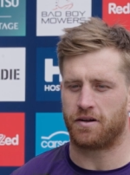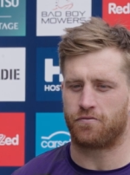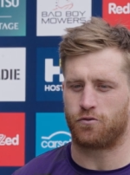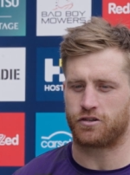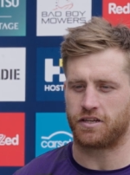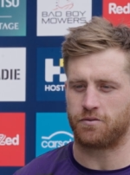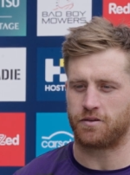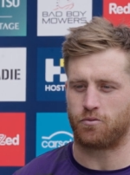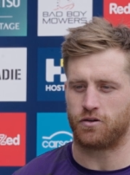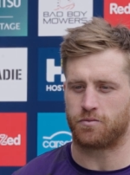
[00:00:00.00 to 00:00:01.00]
Unfortunately,
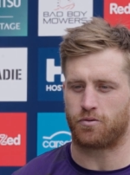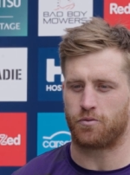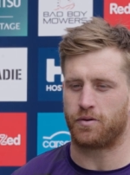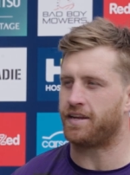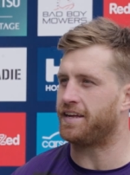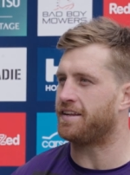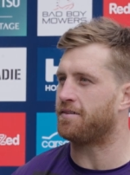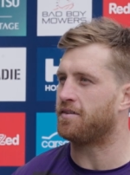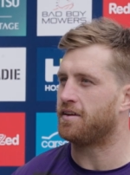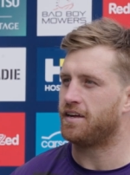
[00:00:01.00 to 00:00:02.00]
the boys have probably been hit
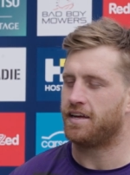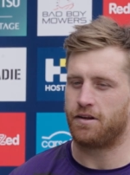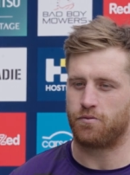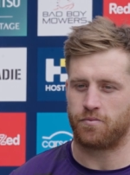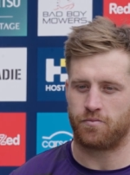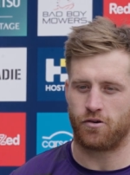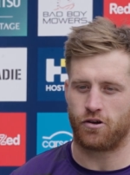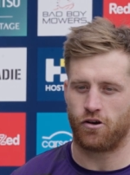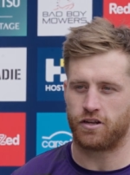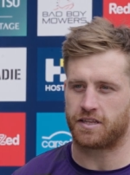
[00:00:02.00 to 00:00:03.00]
where
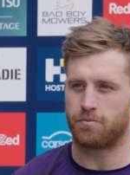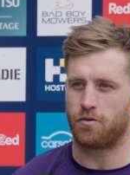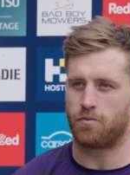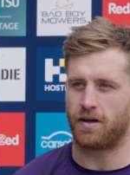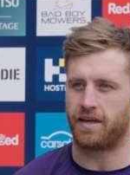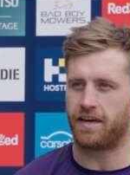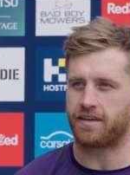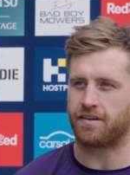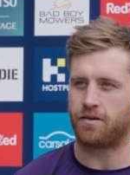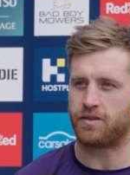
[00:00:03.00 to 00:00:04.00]
it hurts at the moment with bellyache,